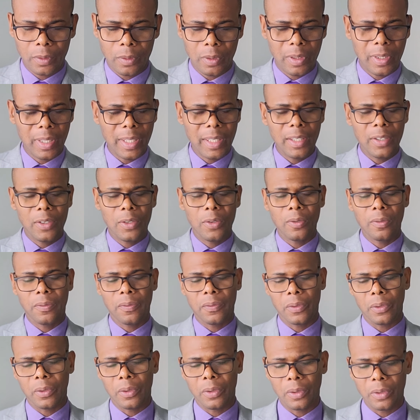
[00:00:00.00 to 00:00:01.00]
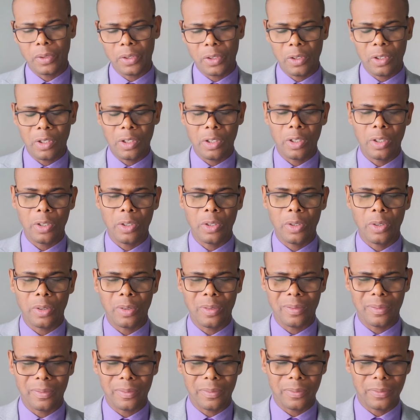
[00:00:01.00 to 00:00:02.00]
We thank you for your
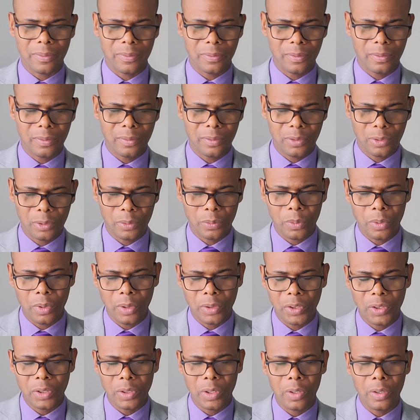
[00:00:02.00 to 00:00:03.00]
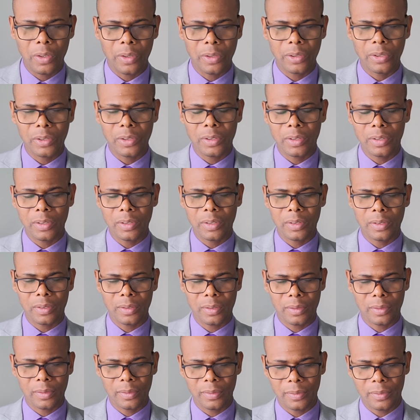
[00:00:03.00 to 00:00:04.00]
love towards
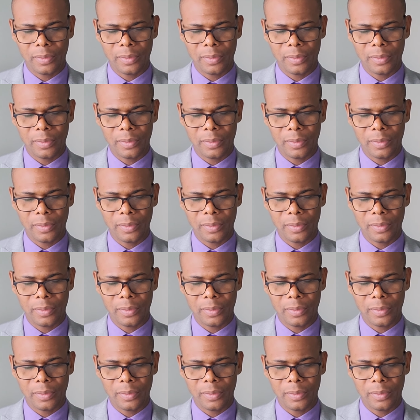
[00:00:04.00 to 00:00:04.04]
us.